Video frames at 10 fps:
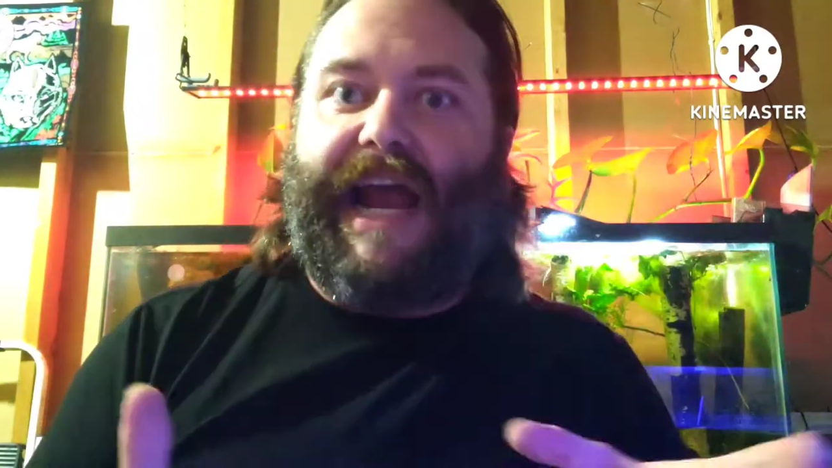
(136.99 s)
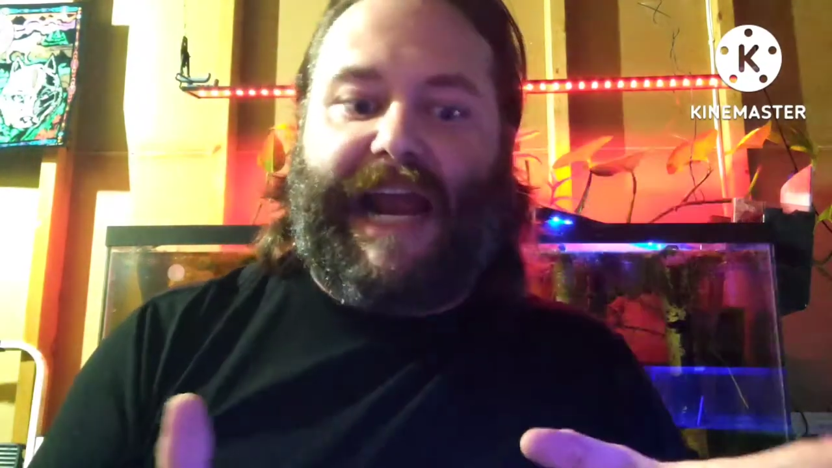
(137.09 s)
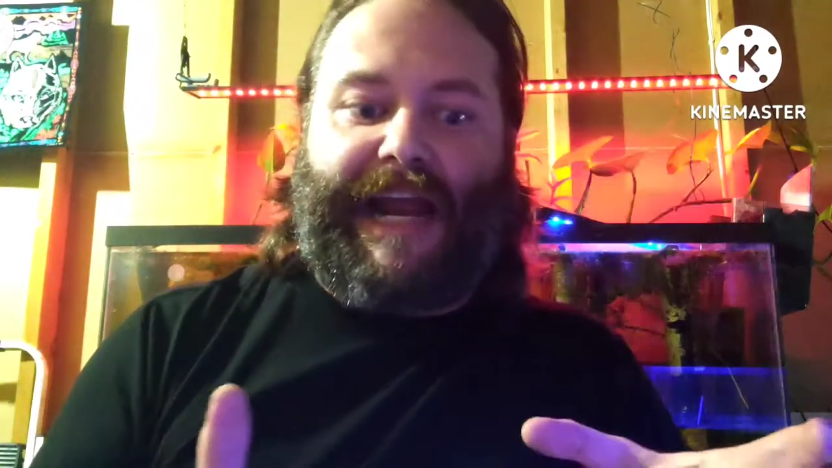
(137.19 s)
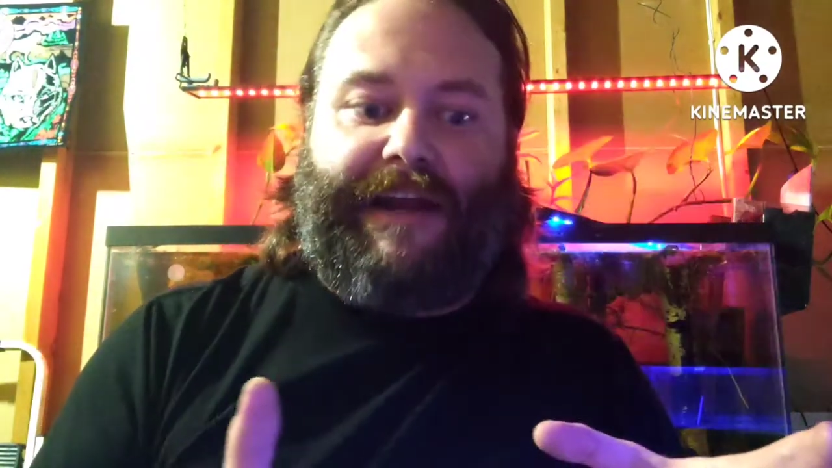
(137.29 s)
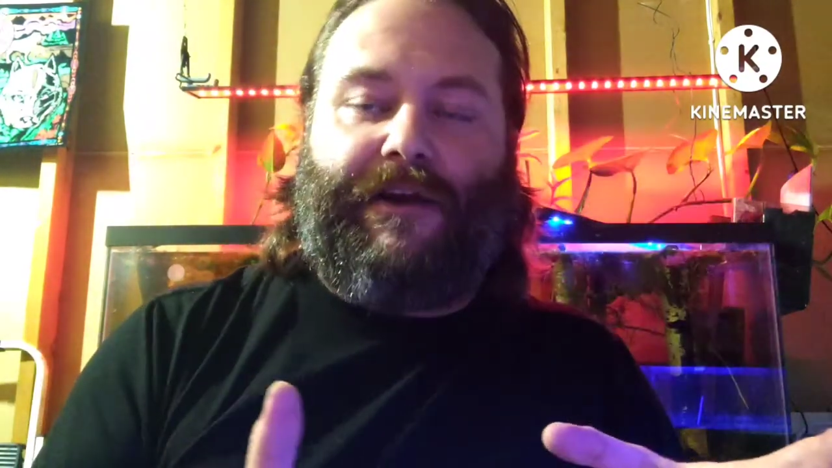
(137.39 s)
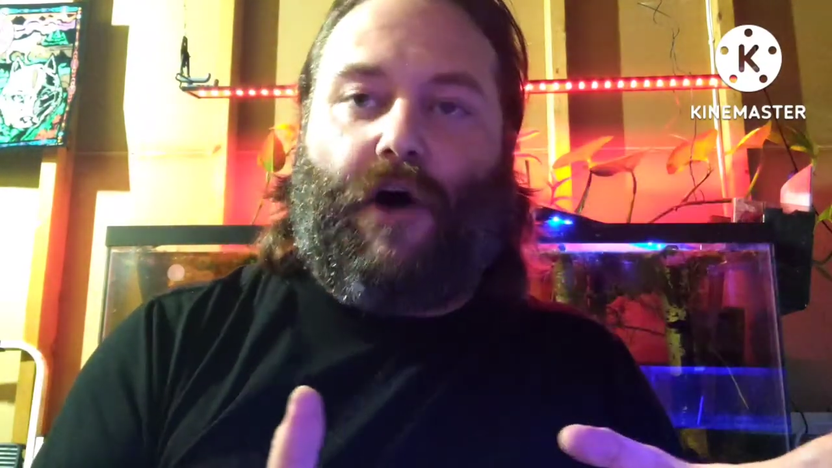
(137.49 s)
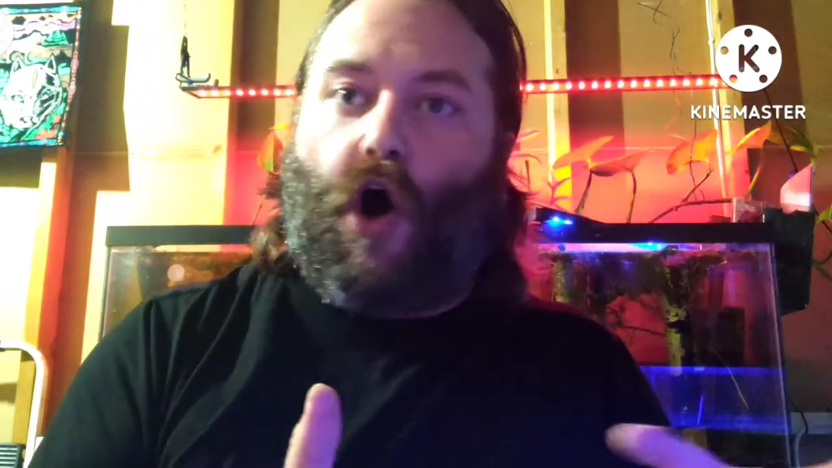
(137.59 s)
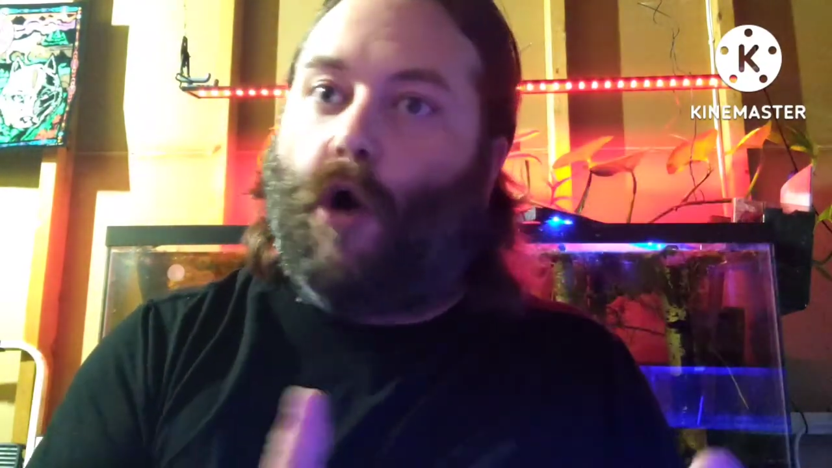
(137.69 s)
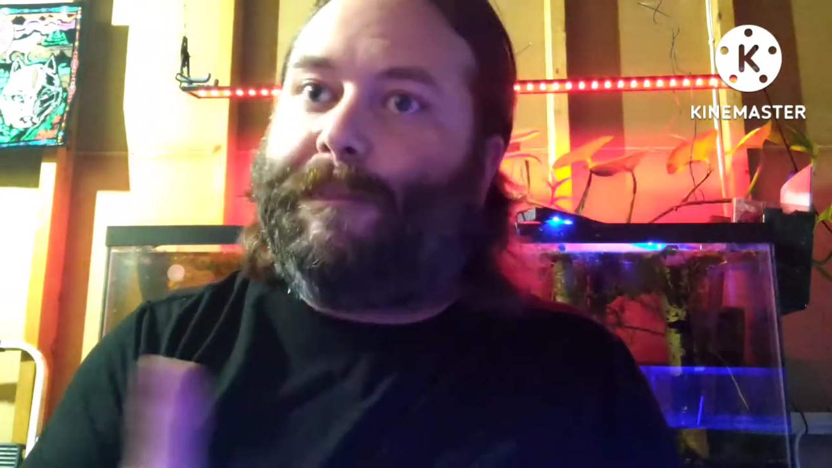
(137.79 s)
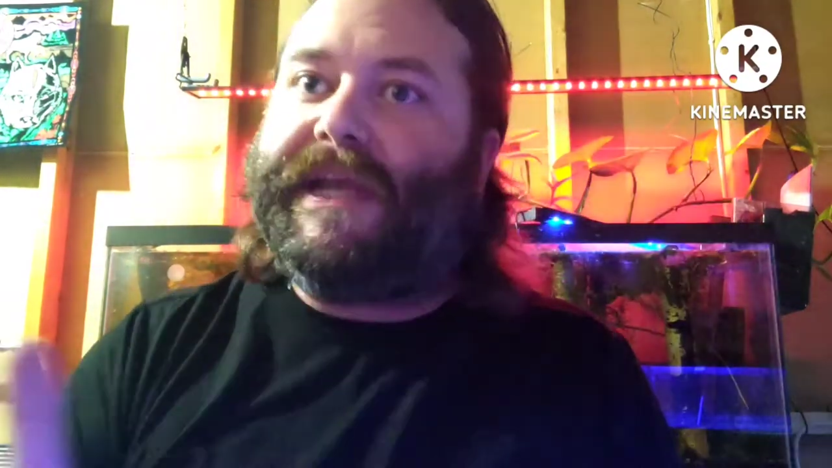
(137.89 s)
and
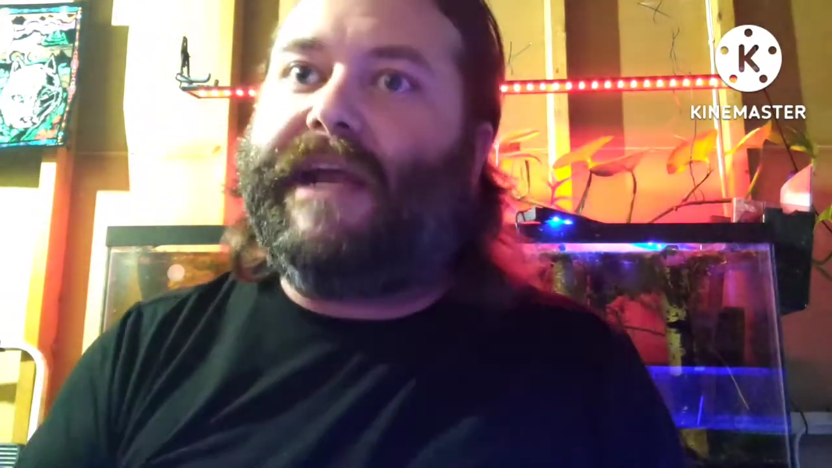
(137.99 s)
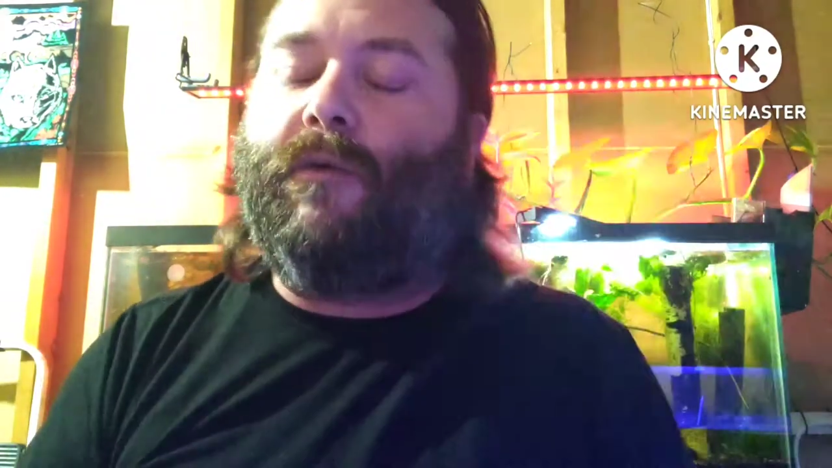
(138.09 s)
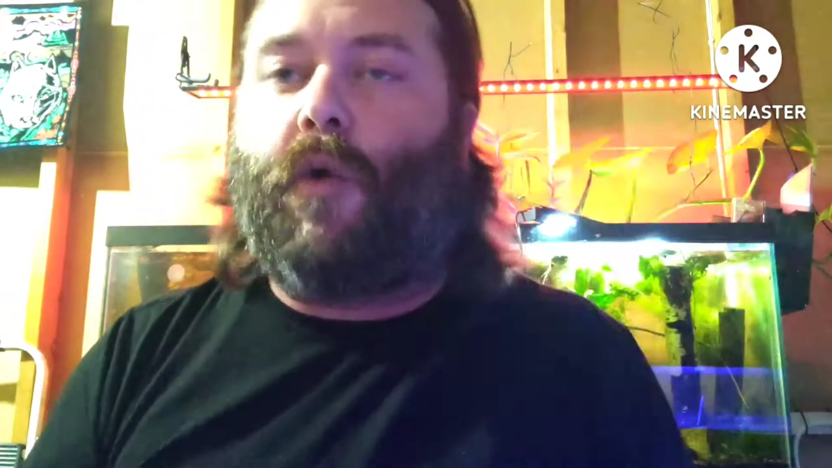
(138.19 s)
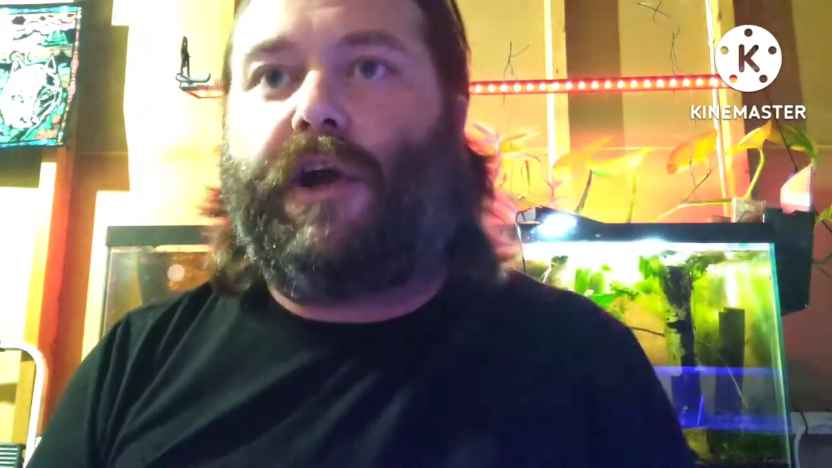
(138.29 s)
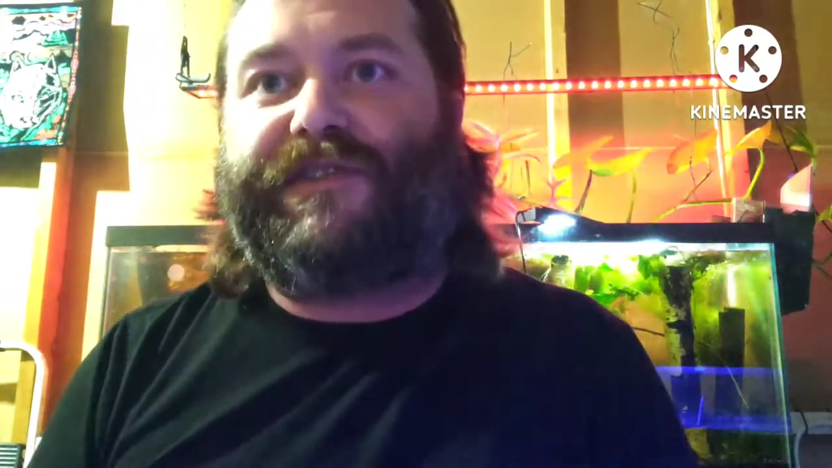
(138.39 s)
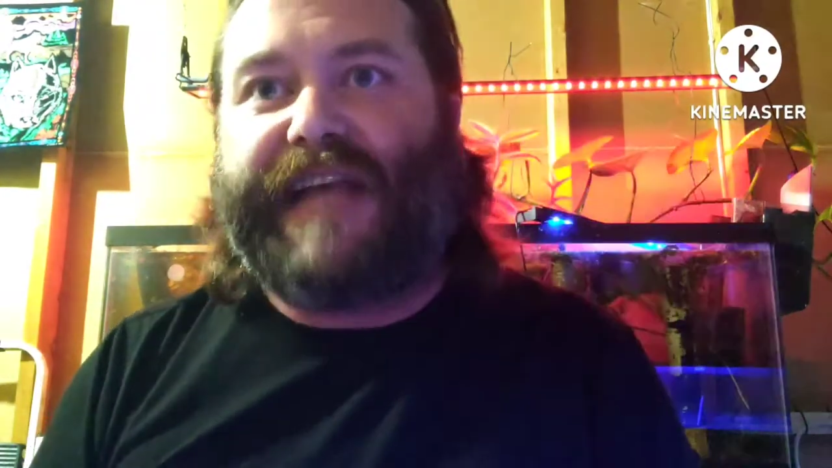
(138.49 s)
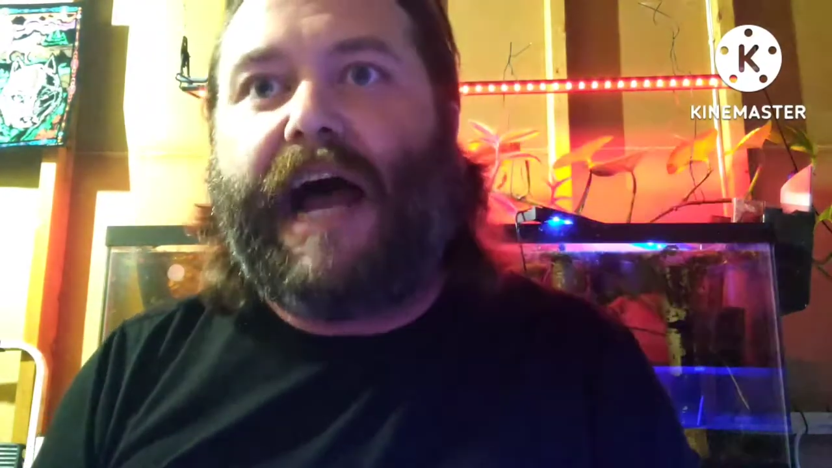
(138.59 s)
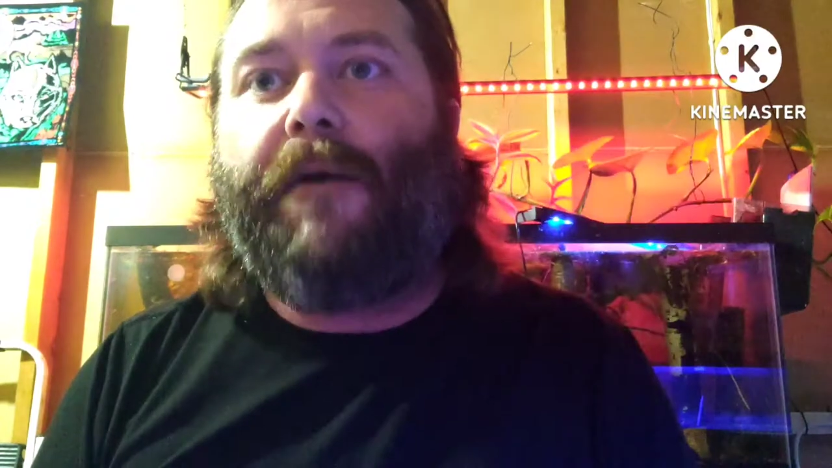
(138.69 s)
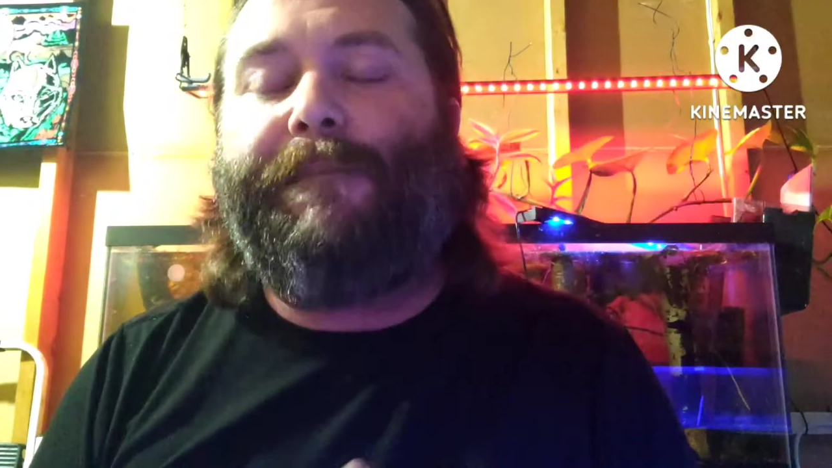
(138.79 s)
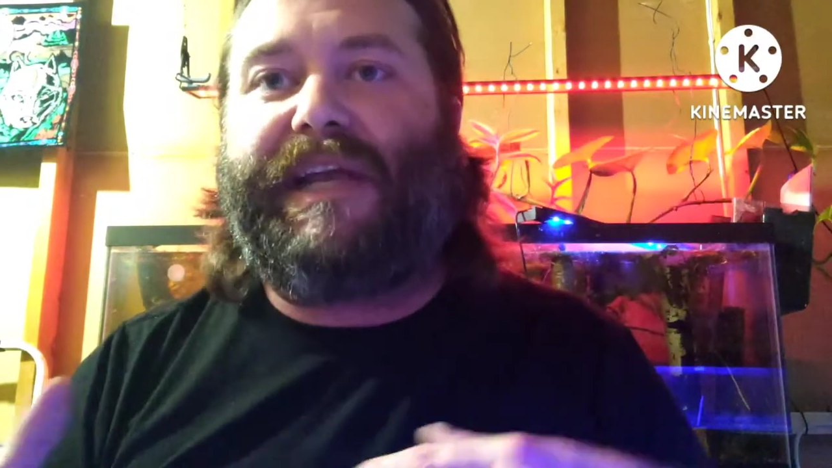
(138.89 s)
hoping it works
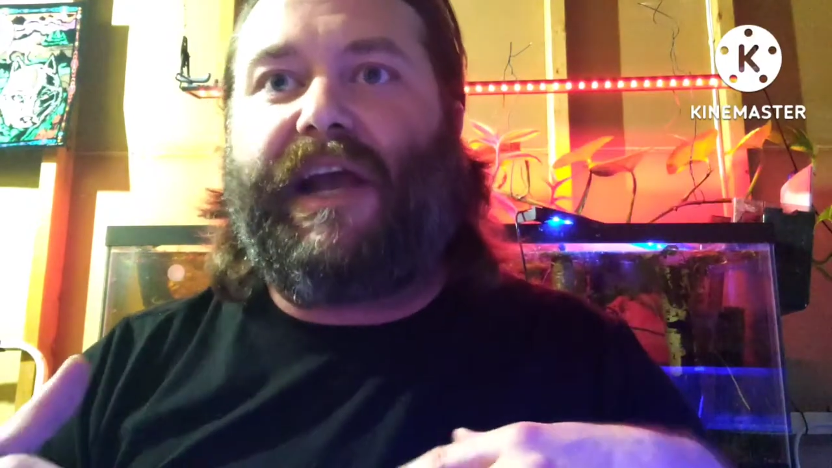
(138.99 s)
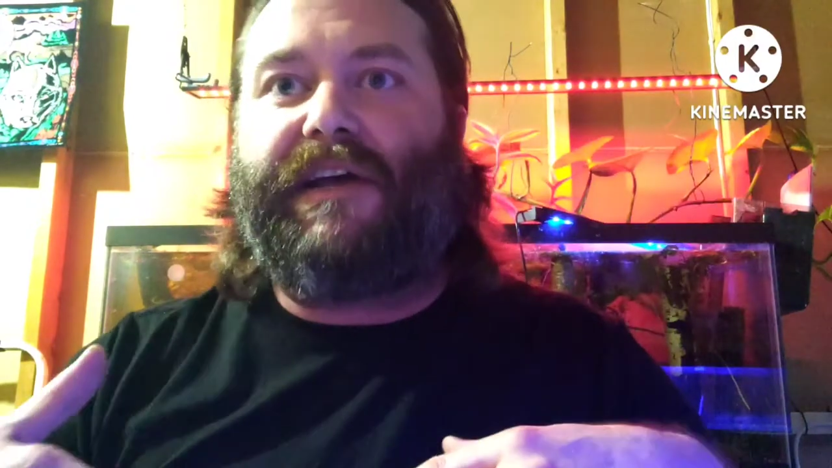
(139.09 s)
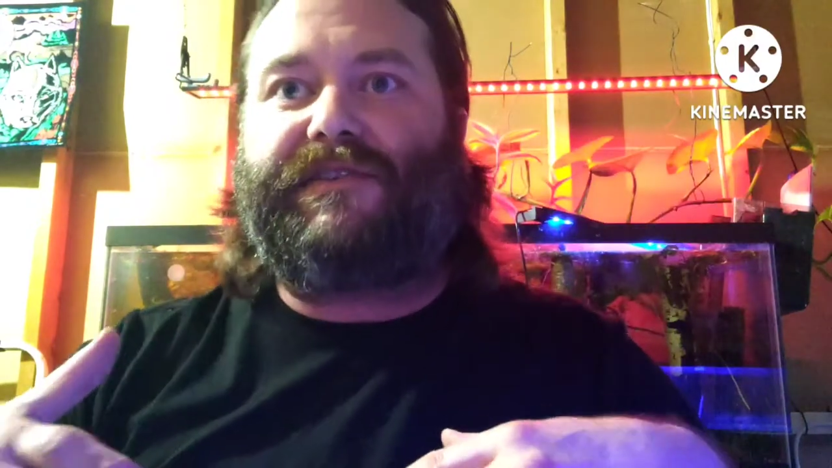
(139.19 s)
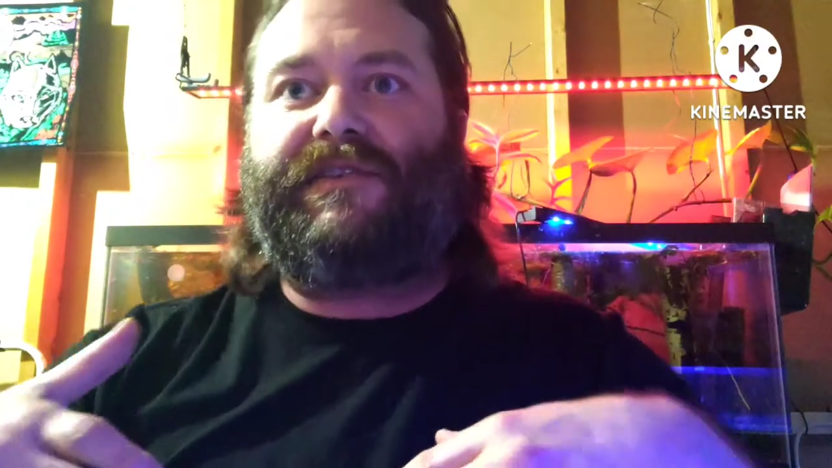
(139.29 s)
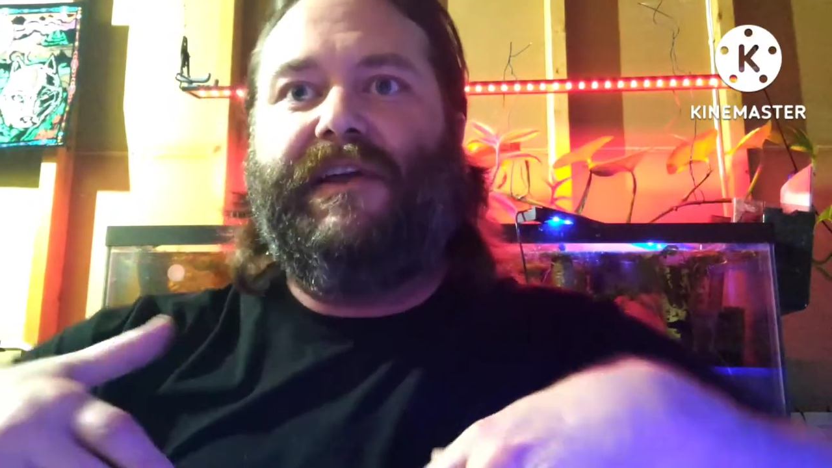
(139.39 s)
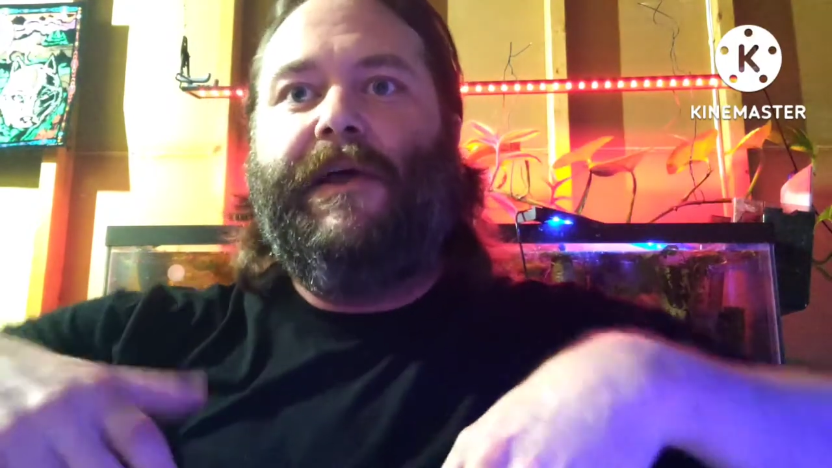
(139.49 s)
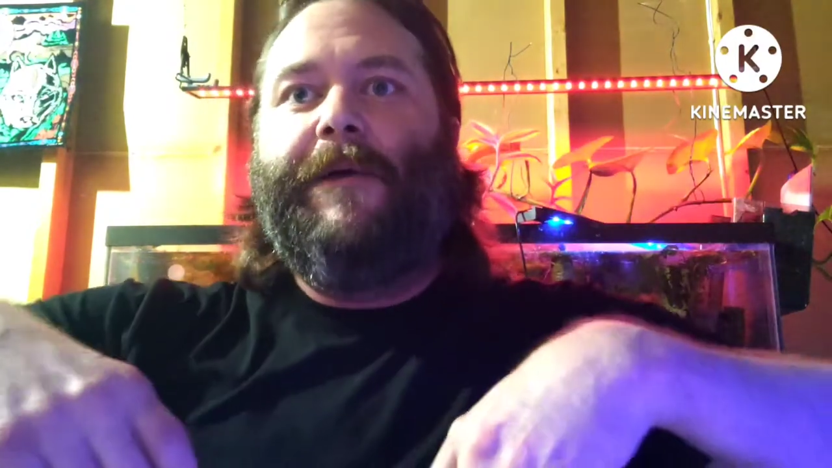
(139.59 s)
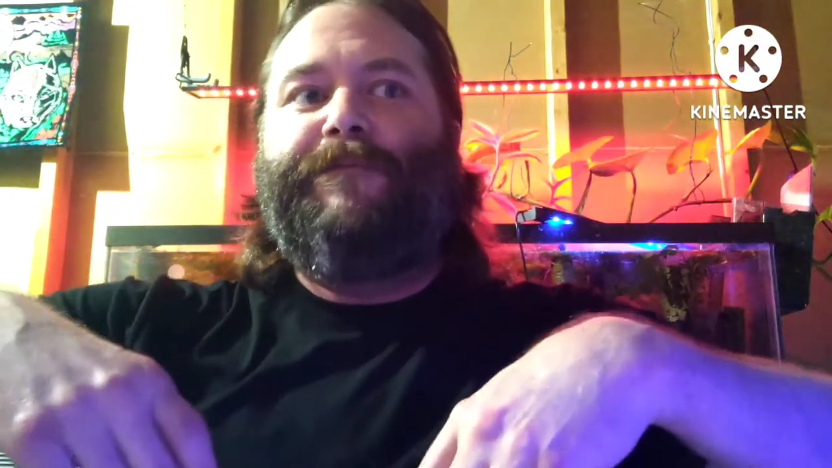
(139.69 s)
out, because